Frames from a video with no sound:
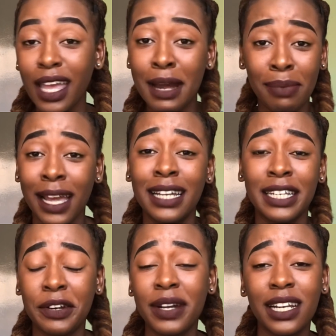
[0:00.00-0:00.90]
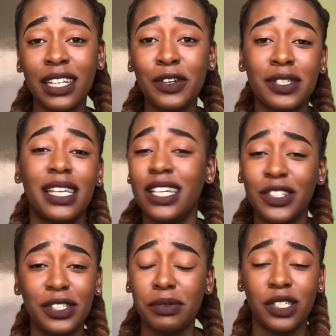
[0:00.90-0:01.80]
applied directly, because the
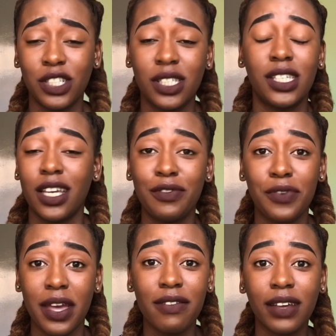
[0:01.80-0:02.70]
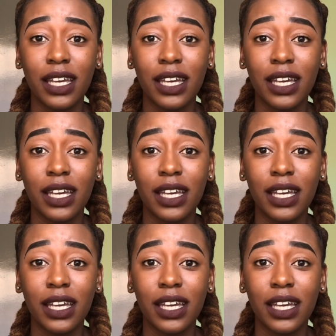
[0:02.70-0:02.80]
agency was just taking forever.